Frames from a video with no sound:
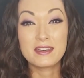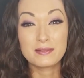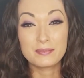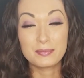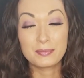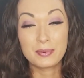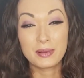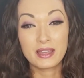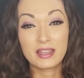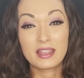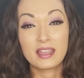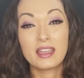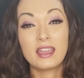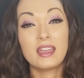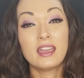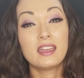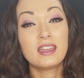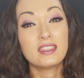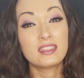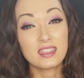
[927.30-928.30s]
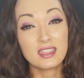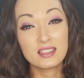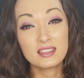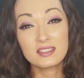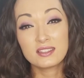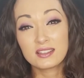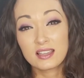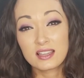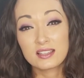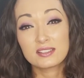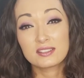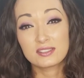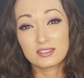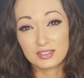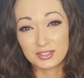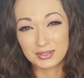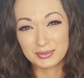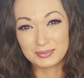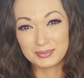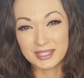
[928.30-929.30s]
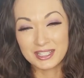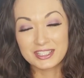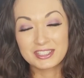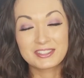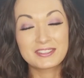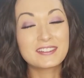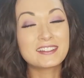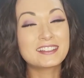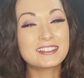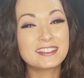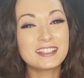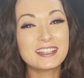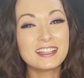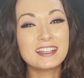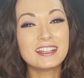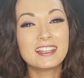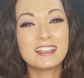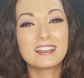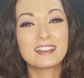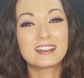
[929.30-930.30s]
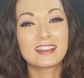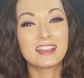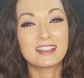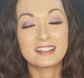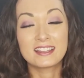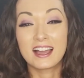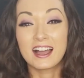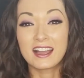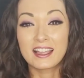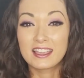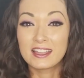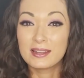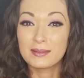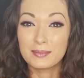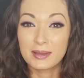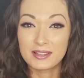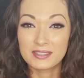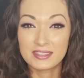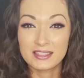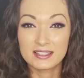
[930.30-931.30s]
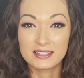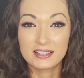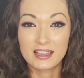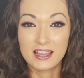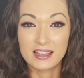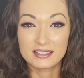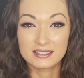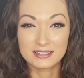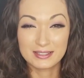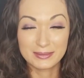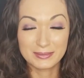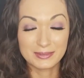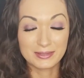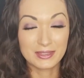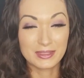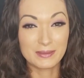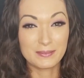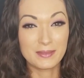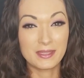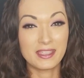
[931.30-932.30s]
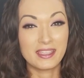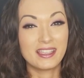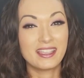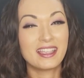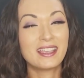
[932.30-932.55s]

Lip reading: But thank you guys so much for sitting here and talking about these costumes with me.